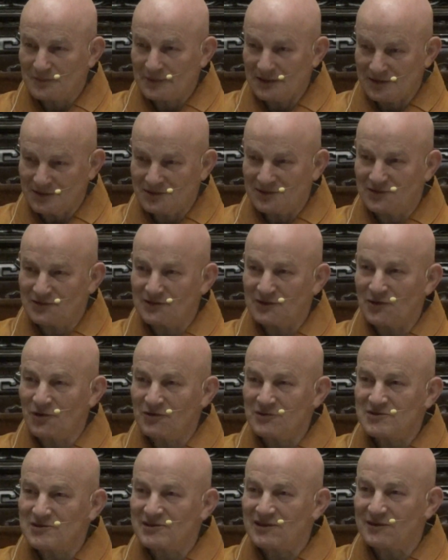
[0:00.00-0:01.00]
It is a
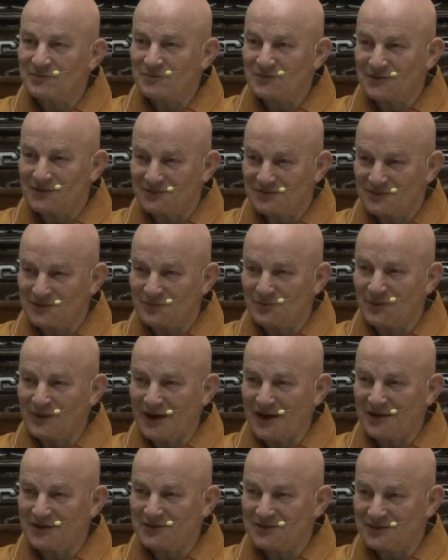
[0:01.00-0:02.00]
concept of the
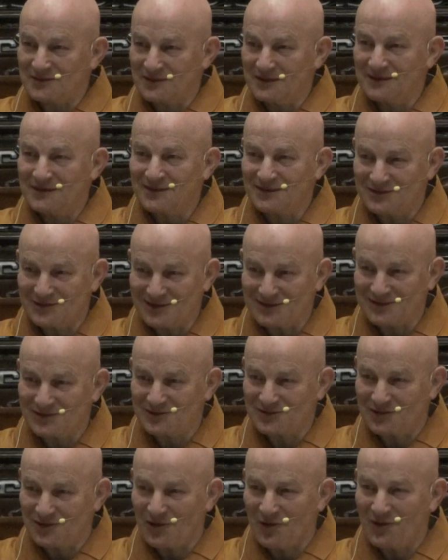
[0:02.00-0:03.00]
breath that
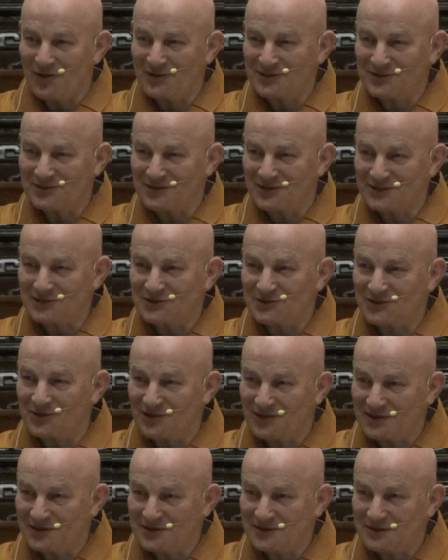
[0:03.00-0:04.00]
is long or
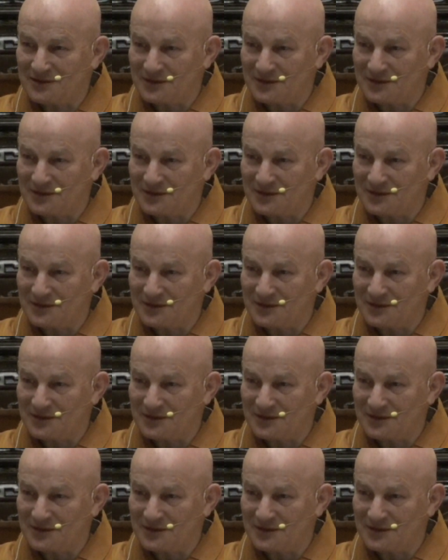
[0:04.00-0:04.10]
short.